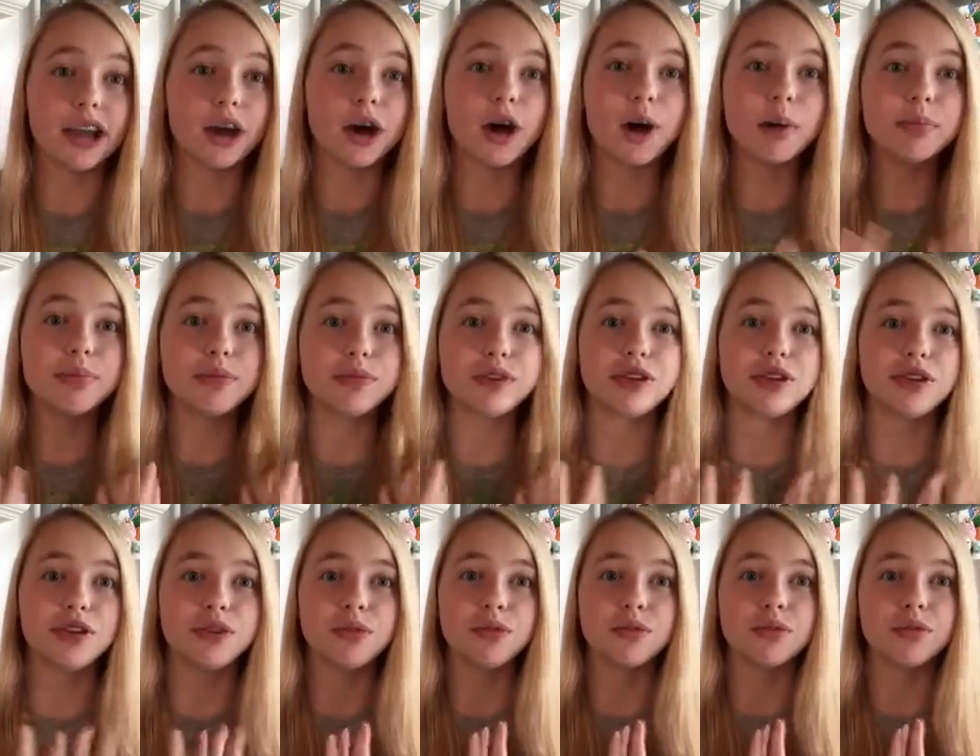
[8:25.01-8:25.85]
I hope
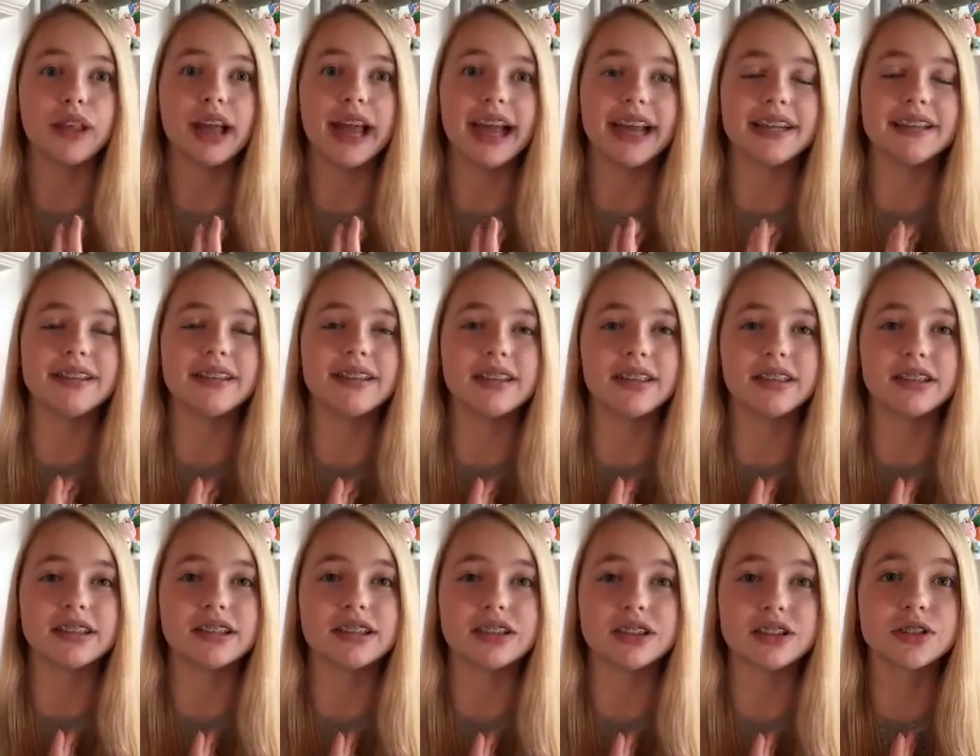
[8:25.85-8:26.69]
you liked
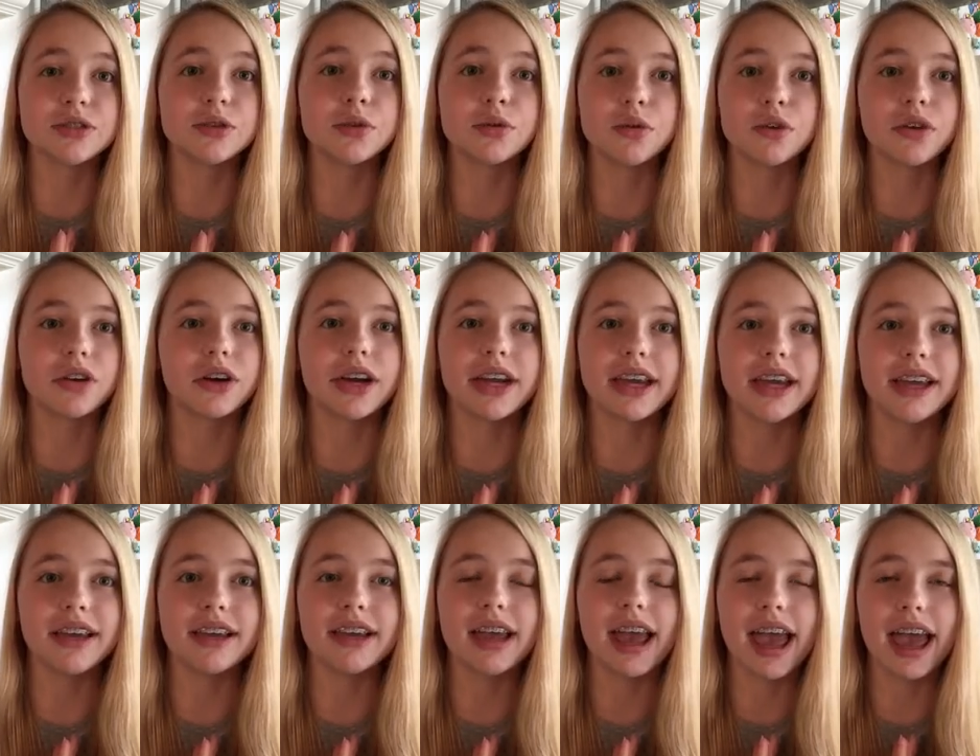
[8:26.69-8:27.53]
the
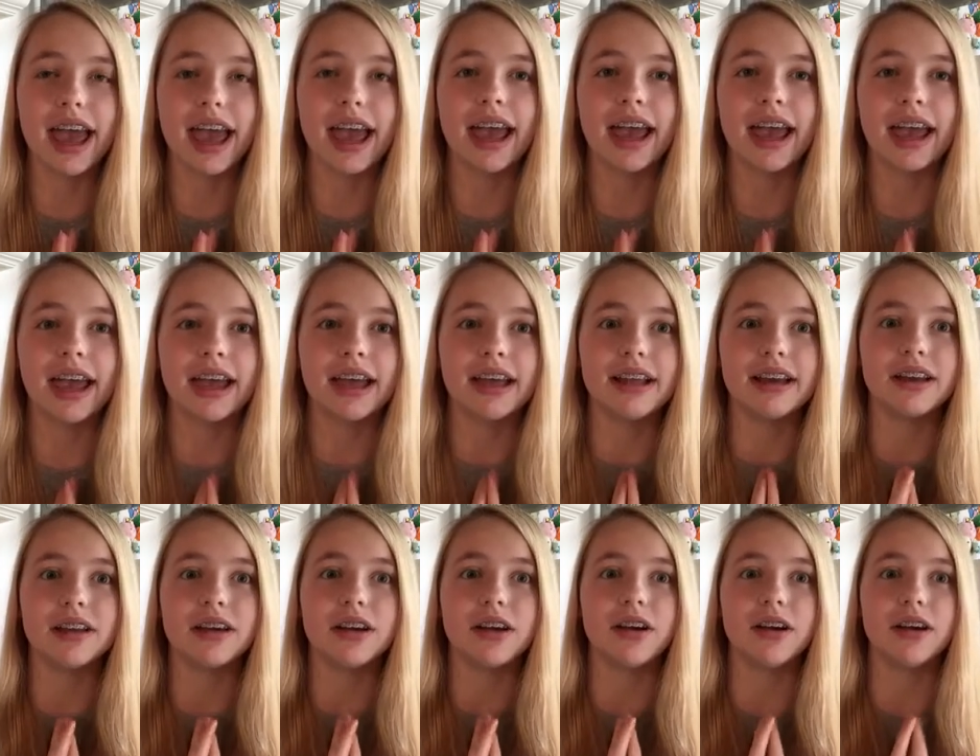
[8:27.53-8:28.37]
story
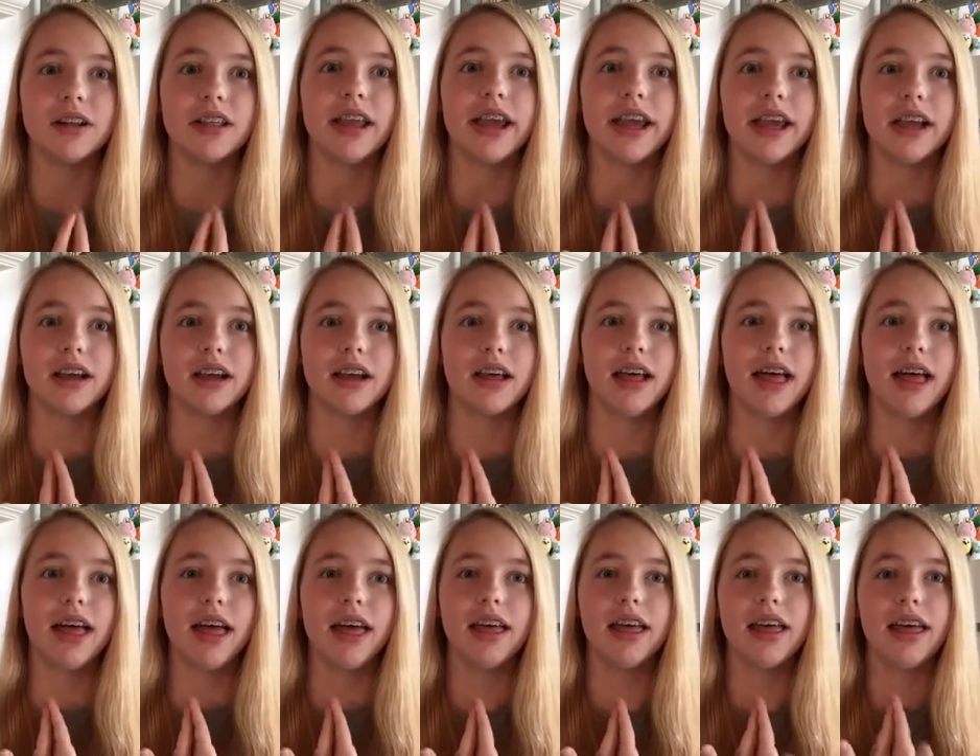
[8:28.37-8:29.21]
and are like,
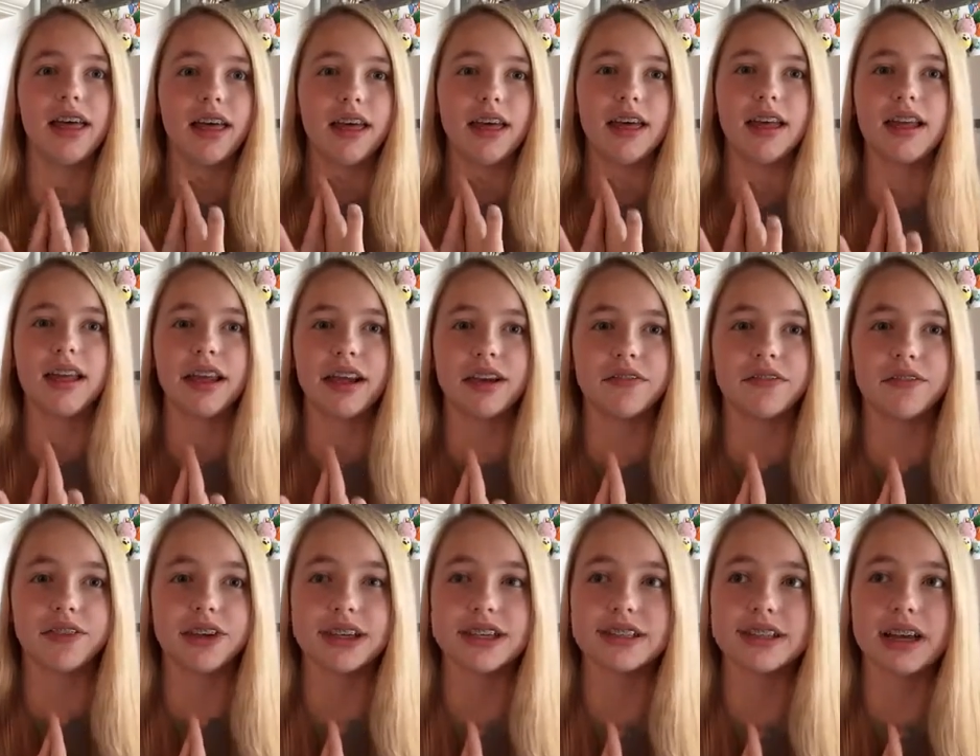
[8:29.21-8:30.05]
uh, like
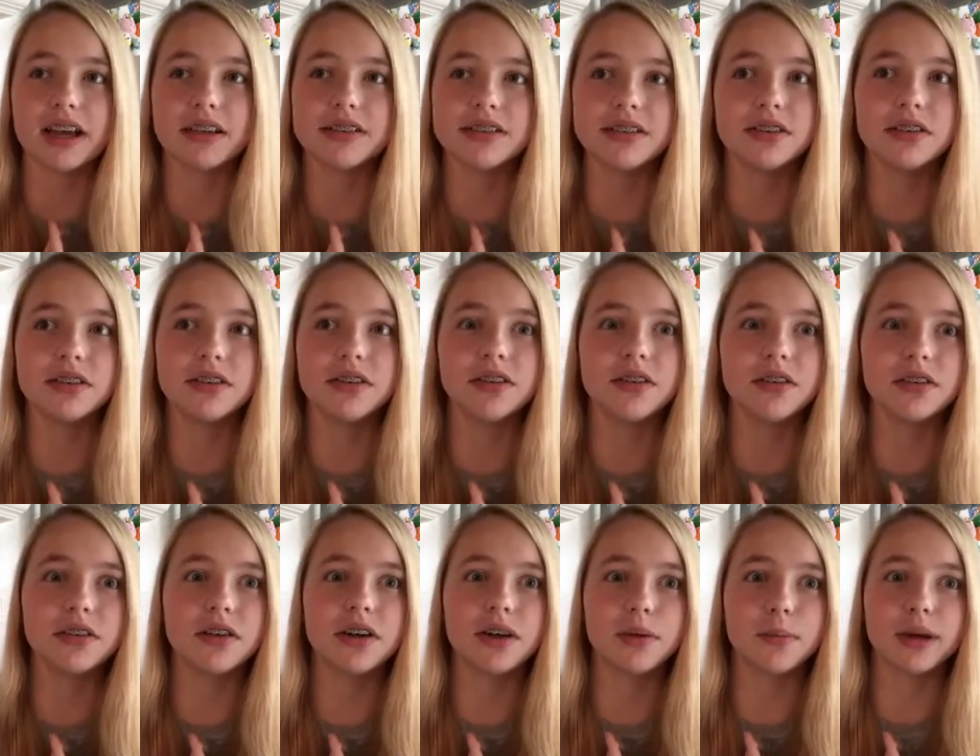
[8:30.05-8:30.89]
freaked out
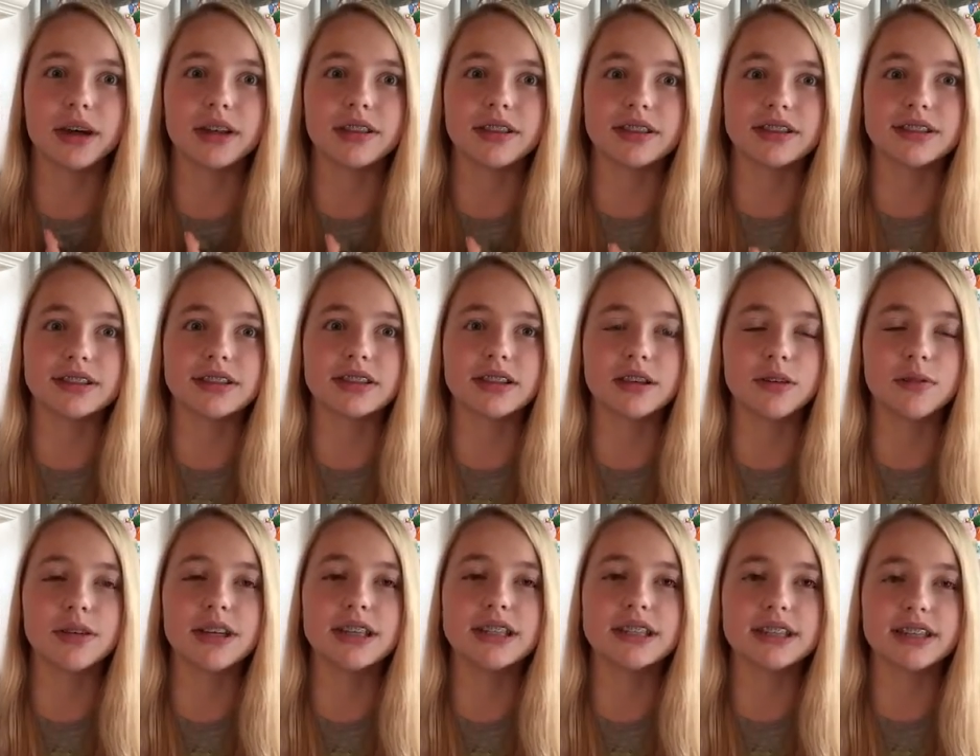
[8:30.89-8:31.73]
too about this
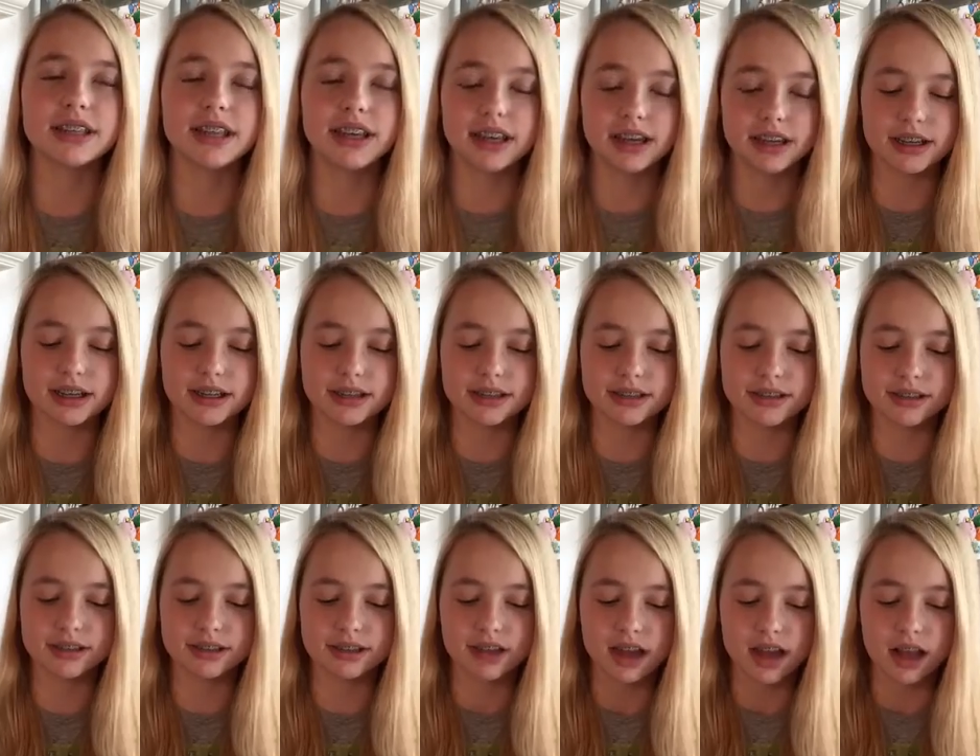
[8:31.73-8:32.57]

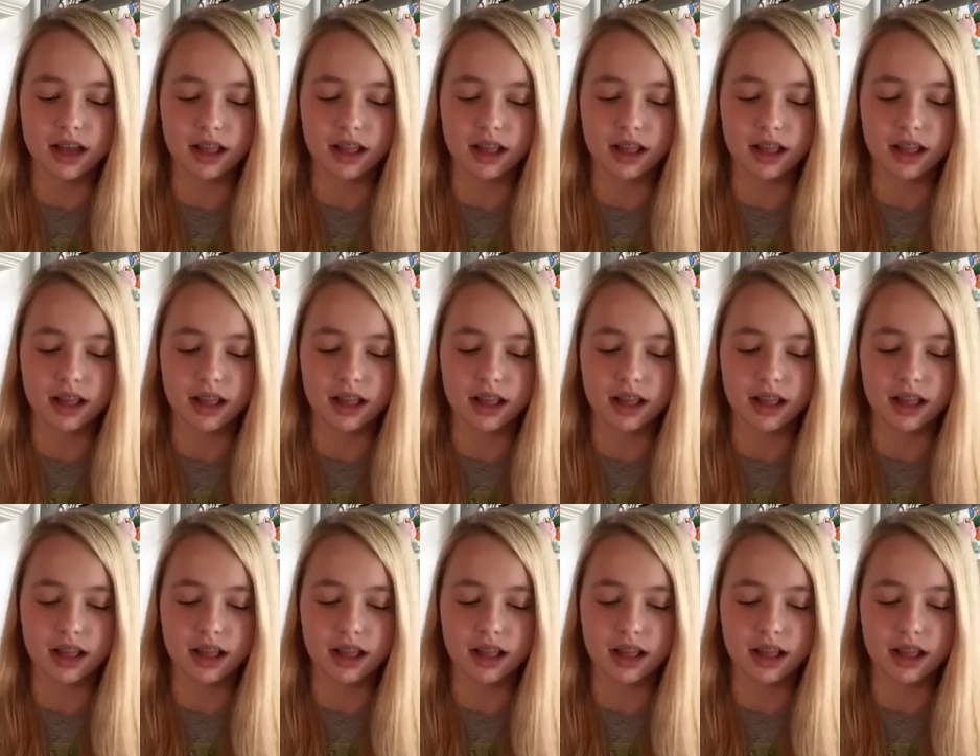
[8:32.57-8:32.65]
coincidence.